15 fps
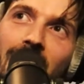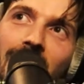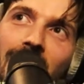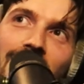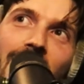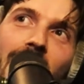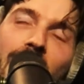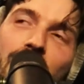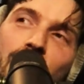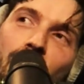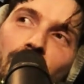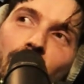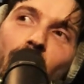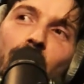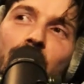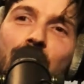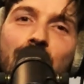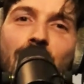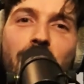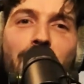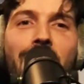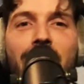it's hard to focus
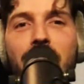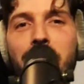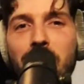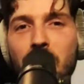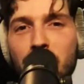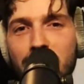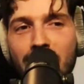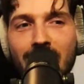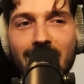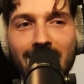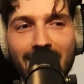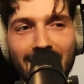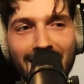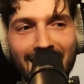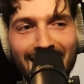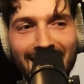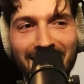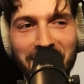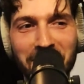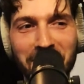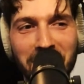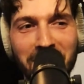on making music,
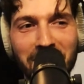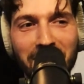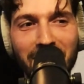and